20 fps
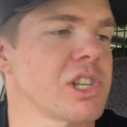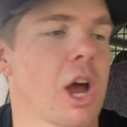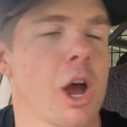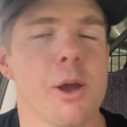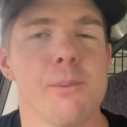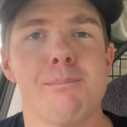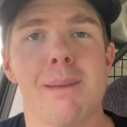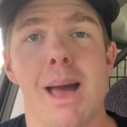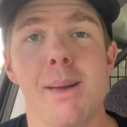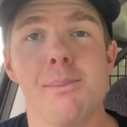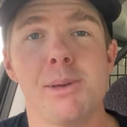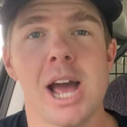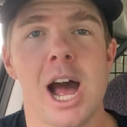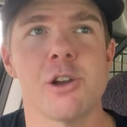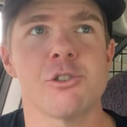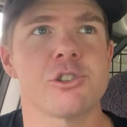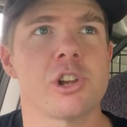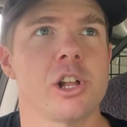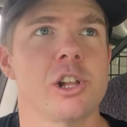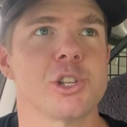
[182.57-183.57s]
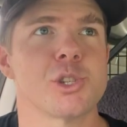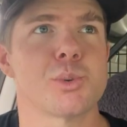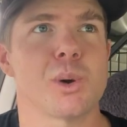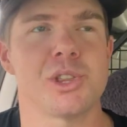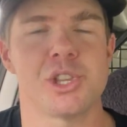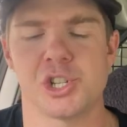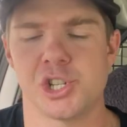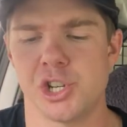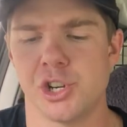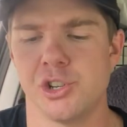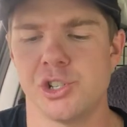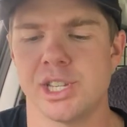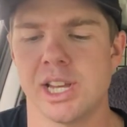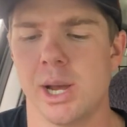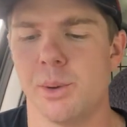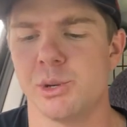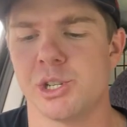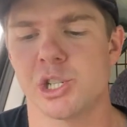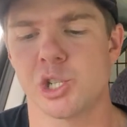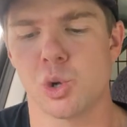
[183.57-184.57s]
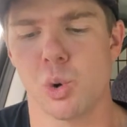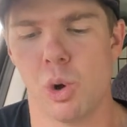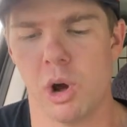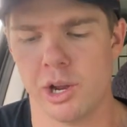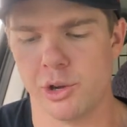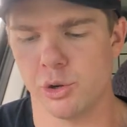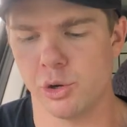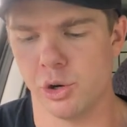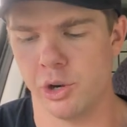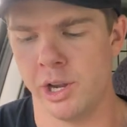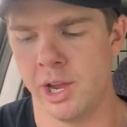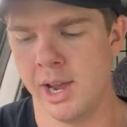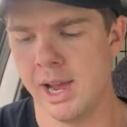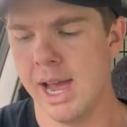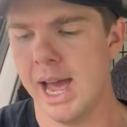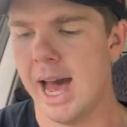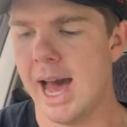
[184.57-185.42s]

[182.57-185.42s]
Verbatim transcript: So maybe $100 worth of shoes there, which is quite good.